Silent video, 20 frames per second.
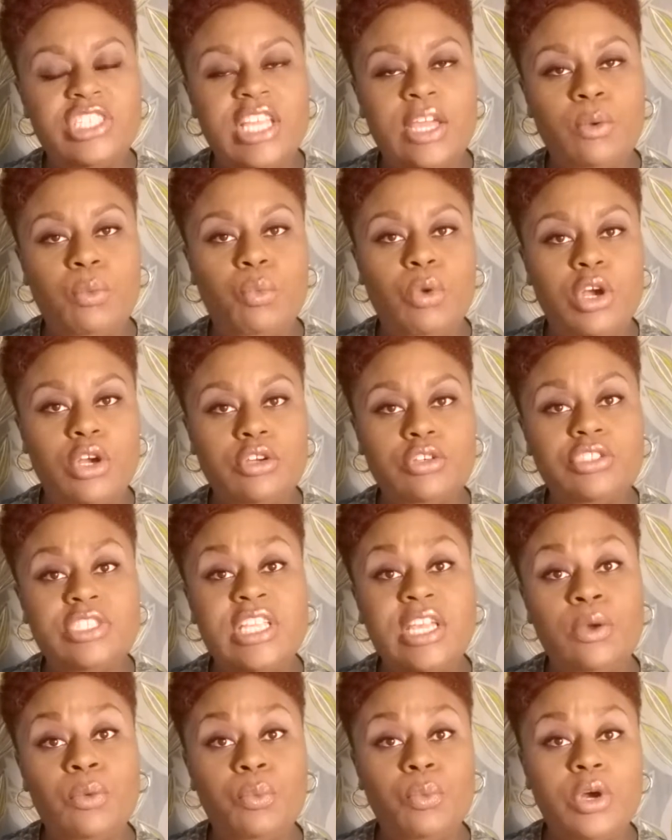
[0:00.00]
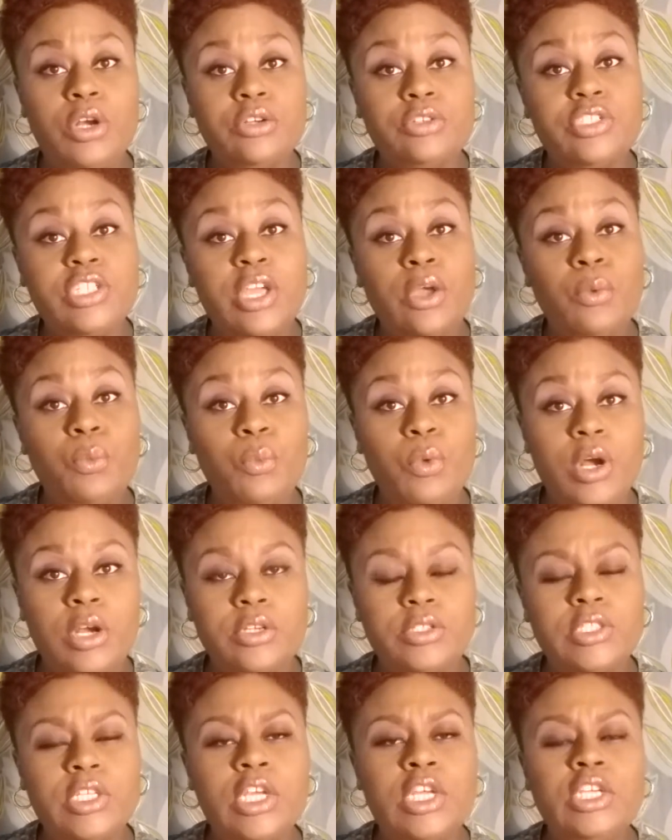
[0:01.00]
and worse and worse and
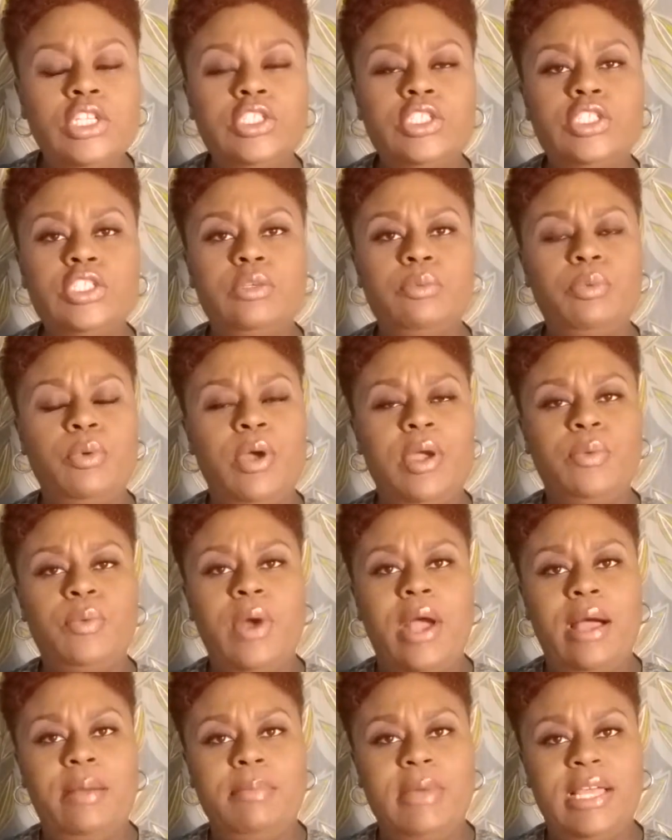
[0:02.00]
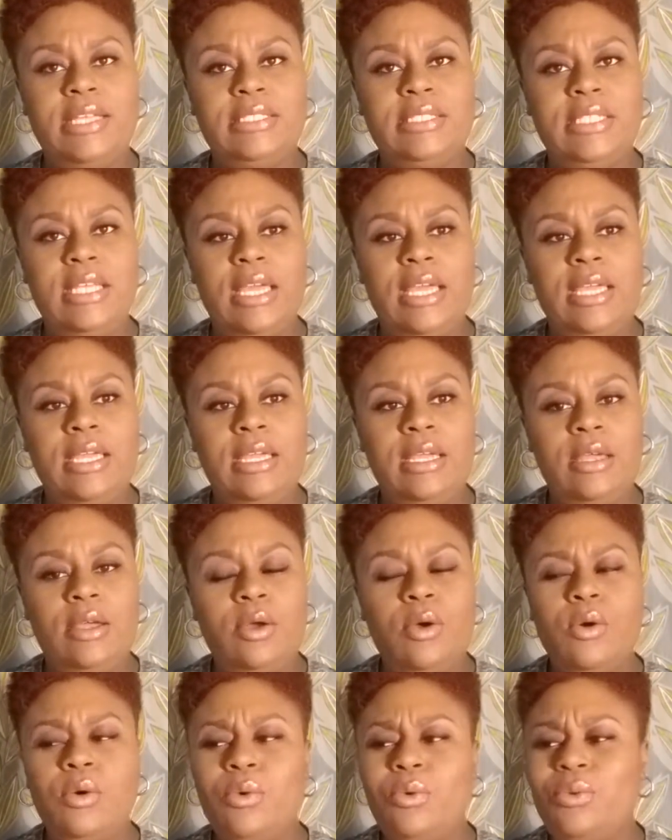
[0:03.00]
worse, to the point where I might say,
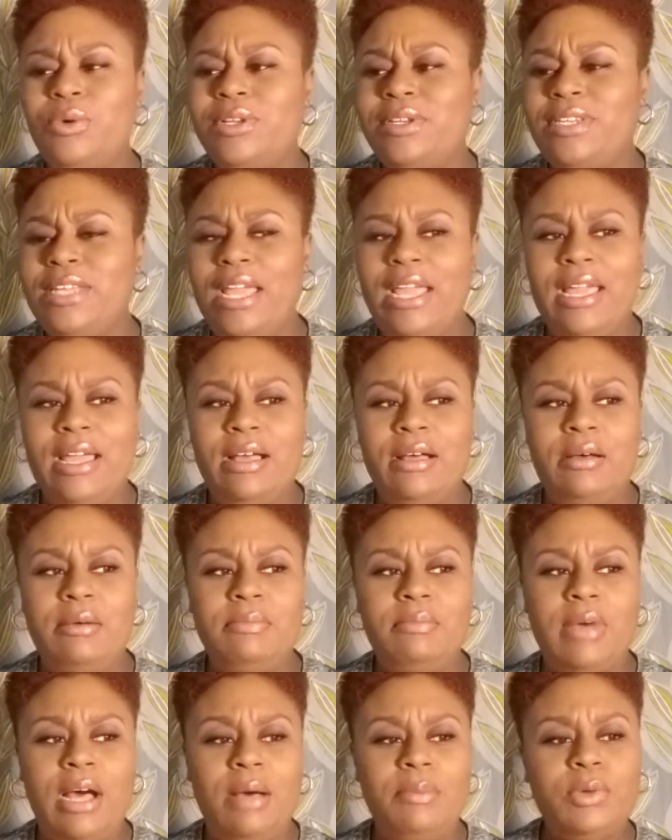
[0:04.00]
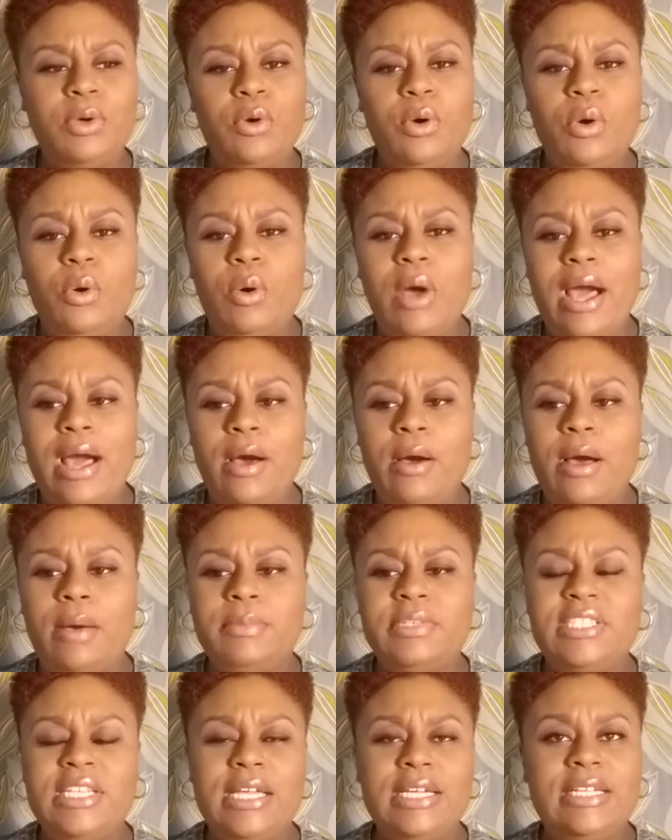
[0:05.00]
well, damn, I'm going to go out, I'm
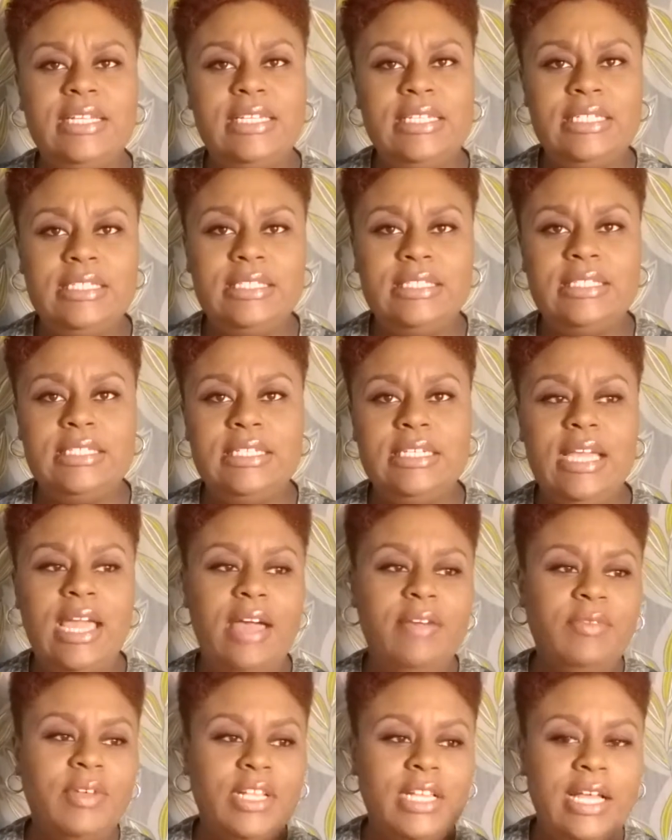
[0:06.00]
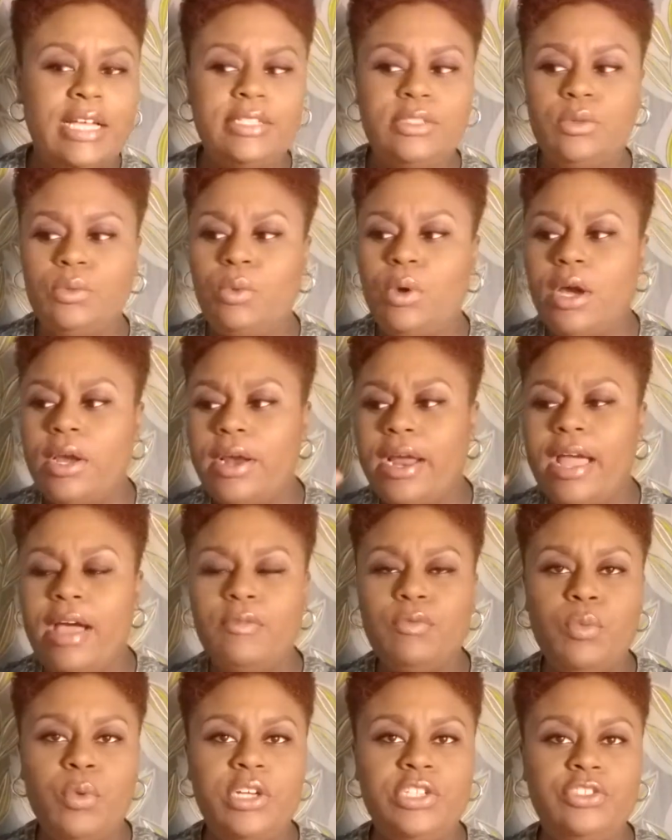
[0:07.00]
going to take it easy, have a glass of water, have
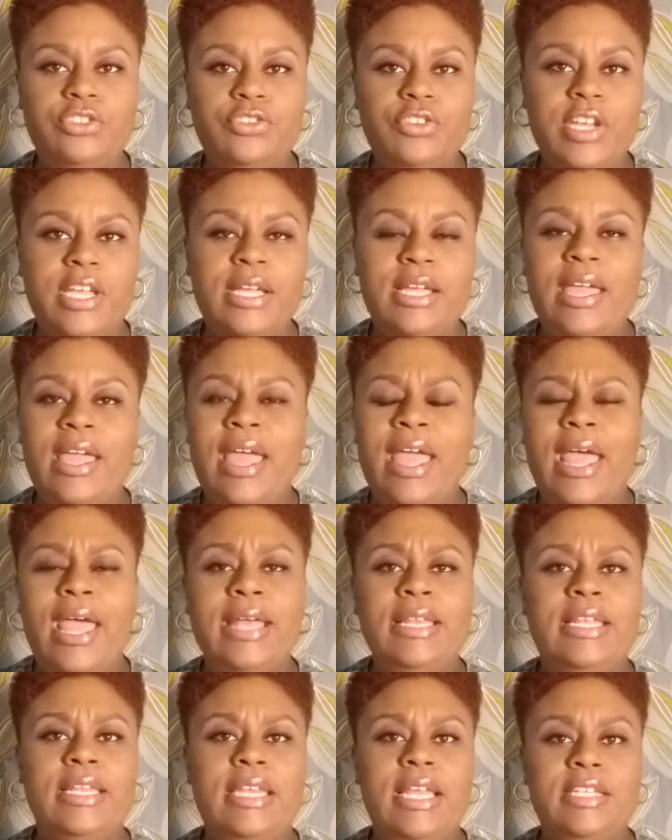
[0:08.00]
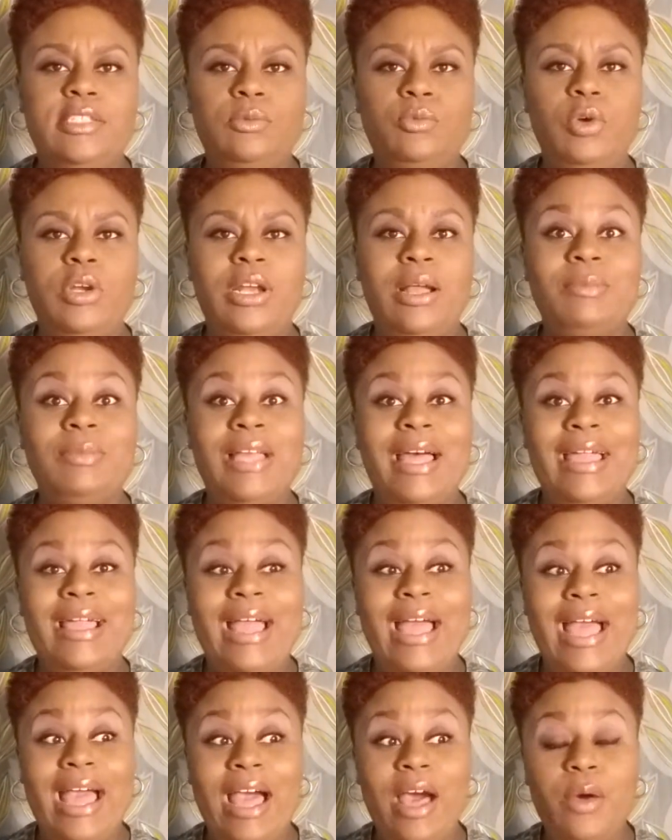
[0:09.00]
one drink. And the next morning, I'm like,
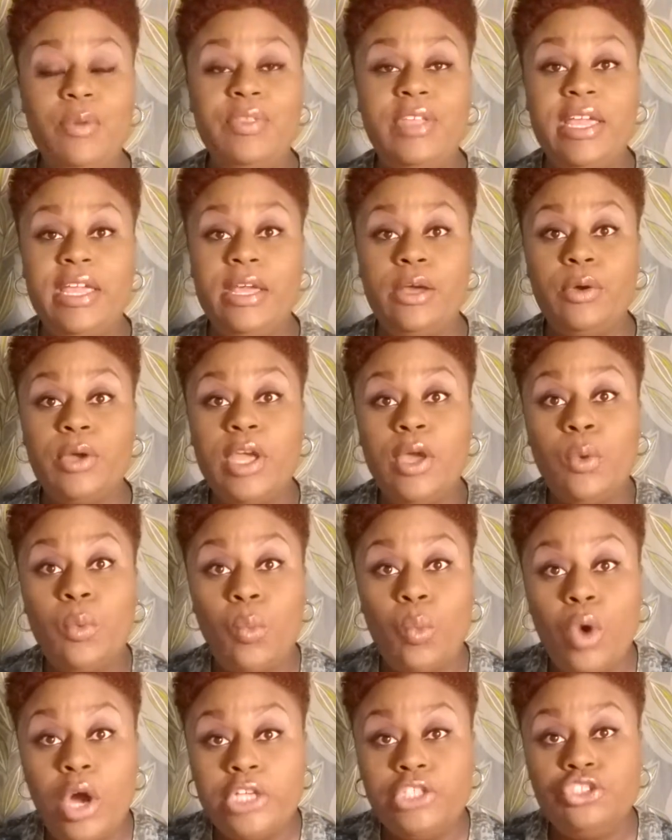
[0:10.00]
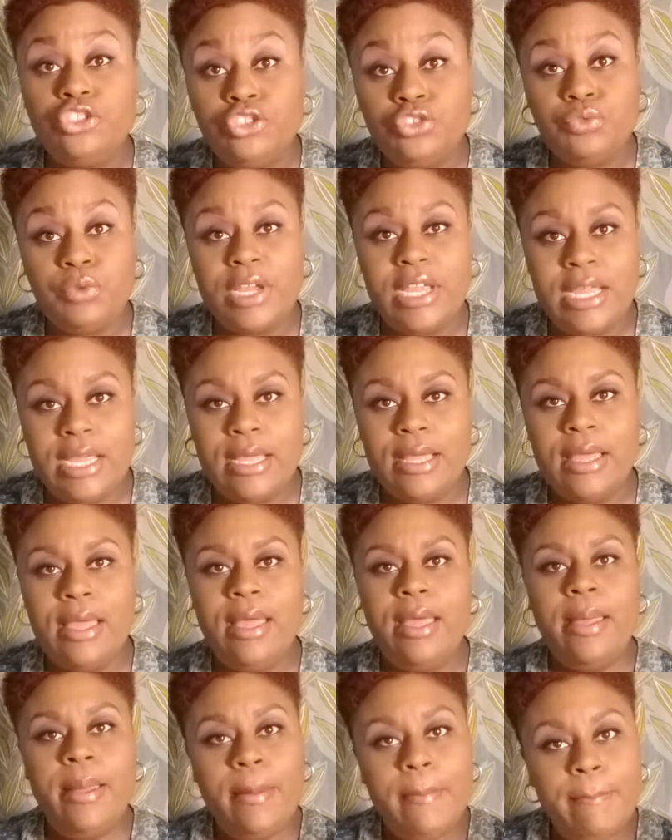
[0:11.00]
how the hell can one drink
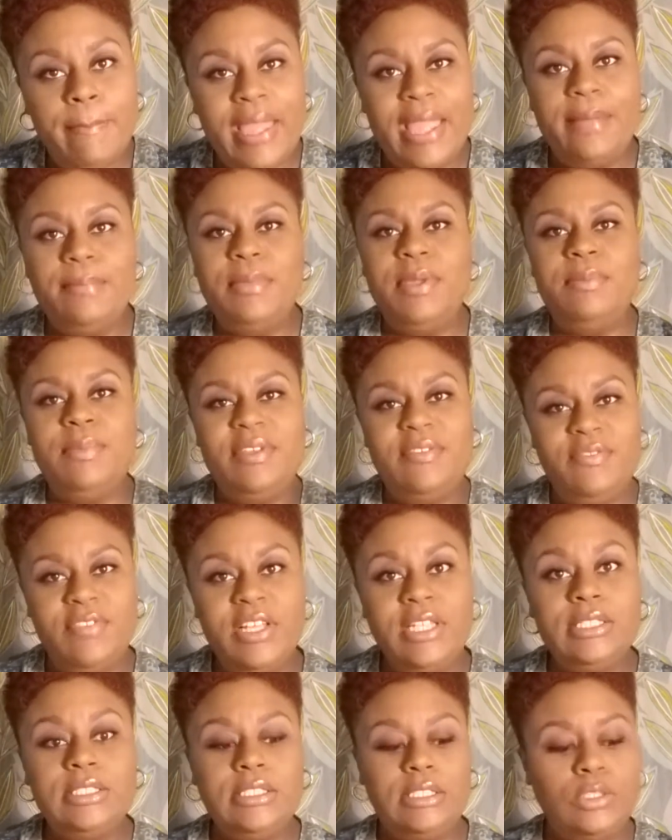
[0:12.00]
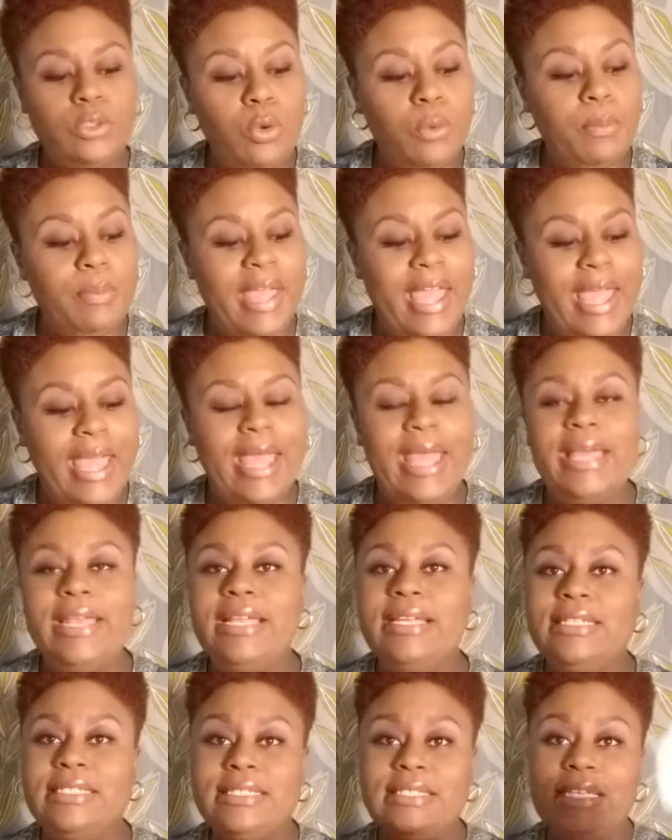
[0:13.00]
make me be feeling so bad?
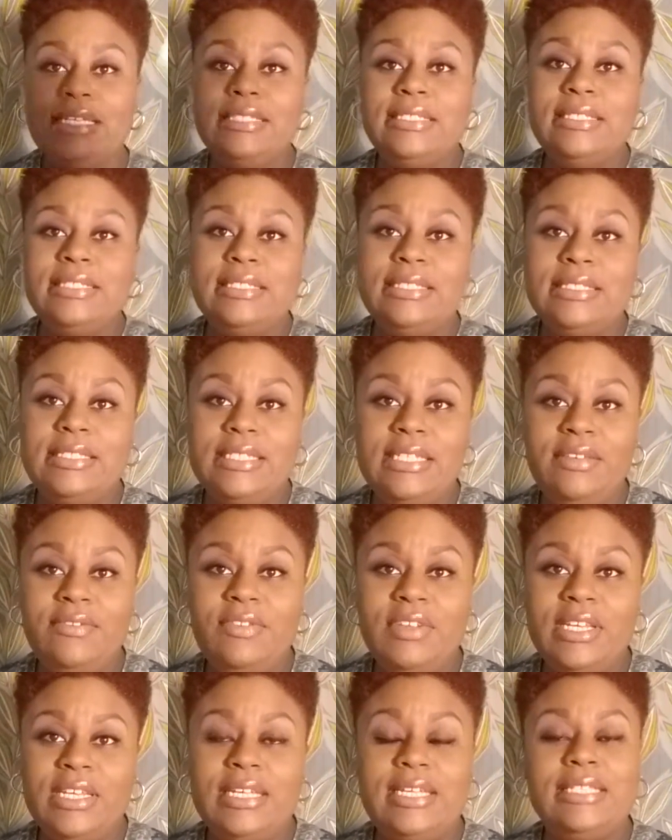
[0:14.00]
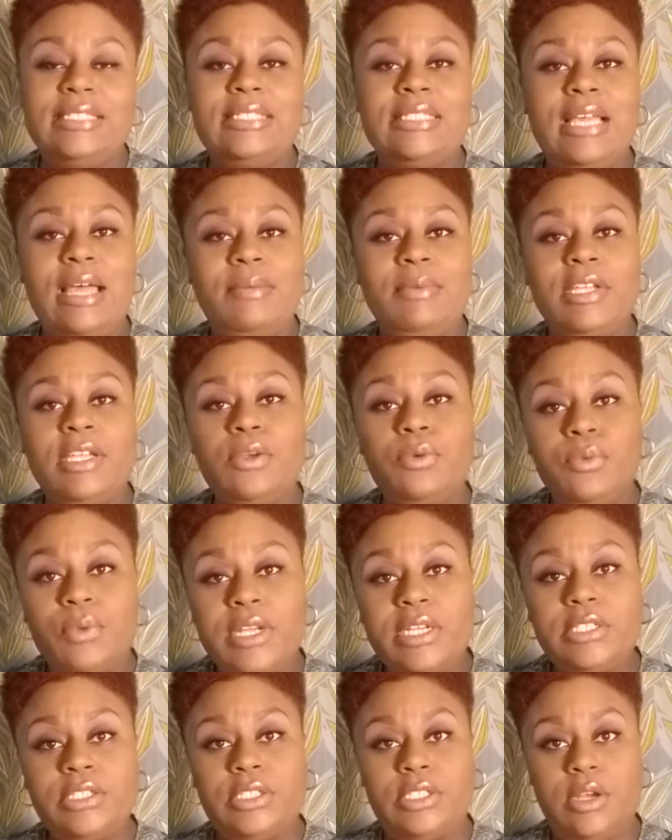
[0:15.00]
And it's that sensitivity. It's time to get rid
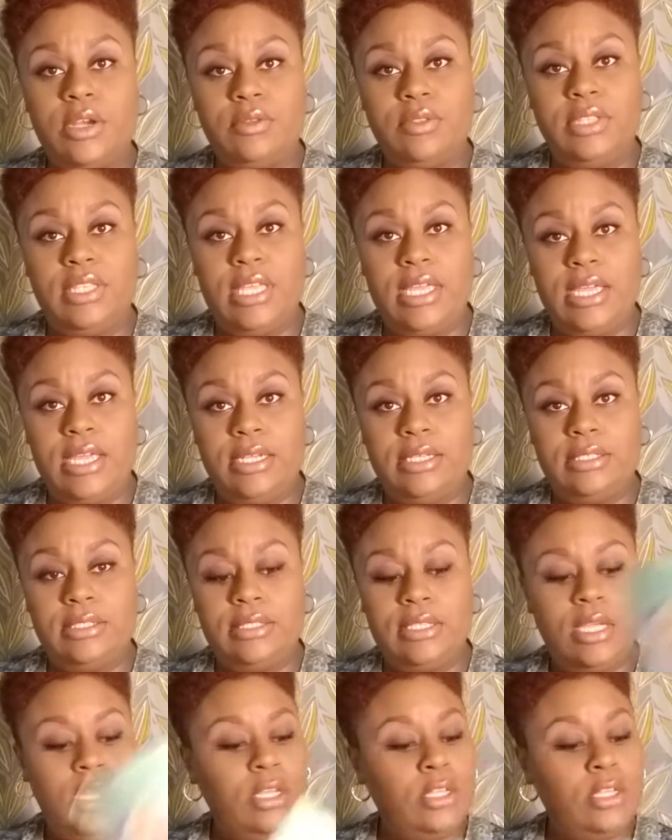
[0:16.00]
of certain things.